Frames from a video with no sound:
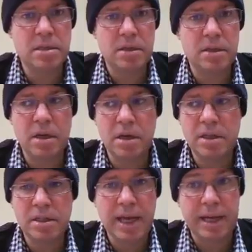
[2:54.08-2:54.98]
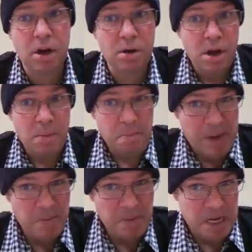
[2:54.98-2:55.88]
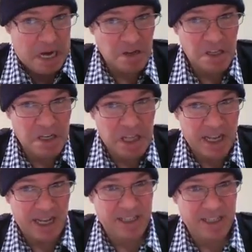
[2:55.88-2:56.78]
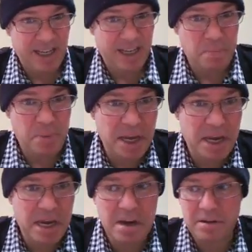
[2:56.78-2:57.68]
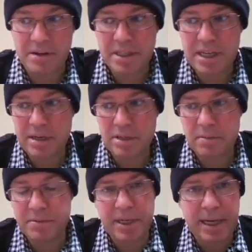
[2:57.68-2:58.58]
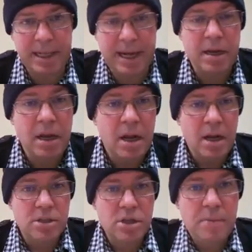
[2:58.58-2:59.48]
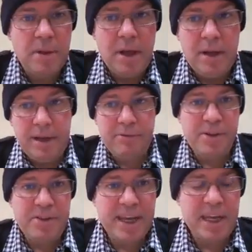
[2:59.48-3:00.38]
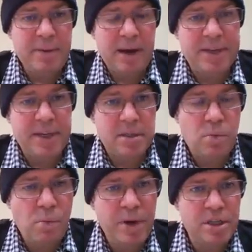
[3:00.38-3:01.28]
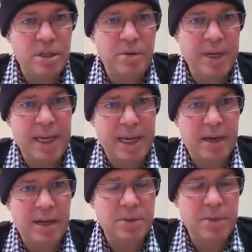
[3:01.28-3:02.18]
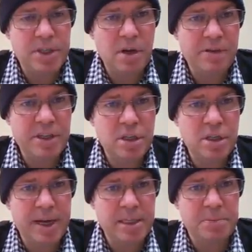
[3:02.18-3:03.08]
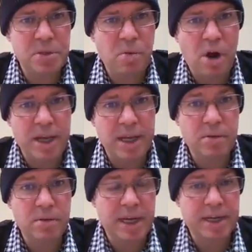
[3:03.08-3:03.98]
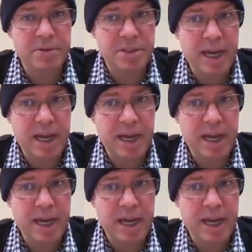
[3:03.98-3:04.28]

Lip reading: on the other side? Or maybe another letter like a p or a t or something like that. So if we're thinking about this, what we're doing here is we're solving 2x plus 1 equals x plus